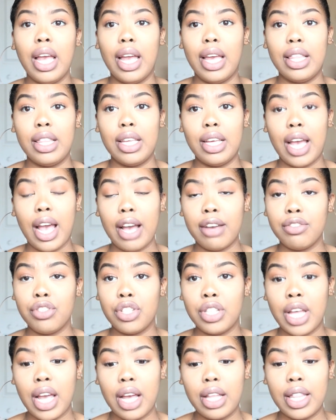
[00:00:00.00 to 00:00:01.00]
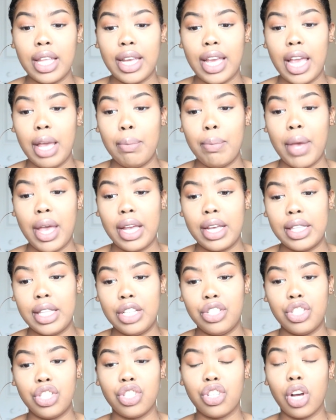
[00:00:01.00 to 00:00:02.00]
And then after that, they came back and
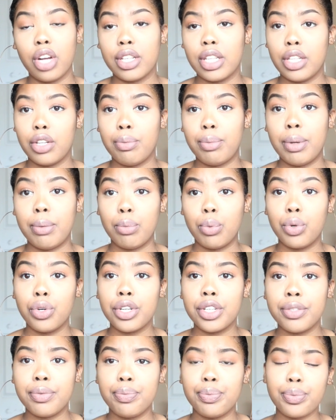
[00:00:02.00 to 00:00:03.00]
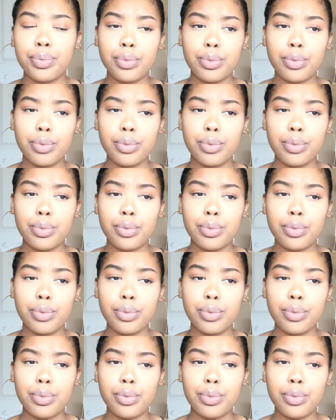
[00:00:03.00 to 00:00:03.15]
they just talked a little bit more.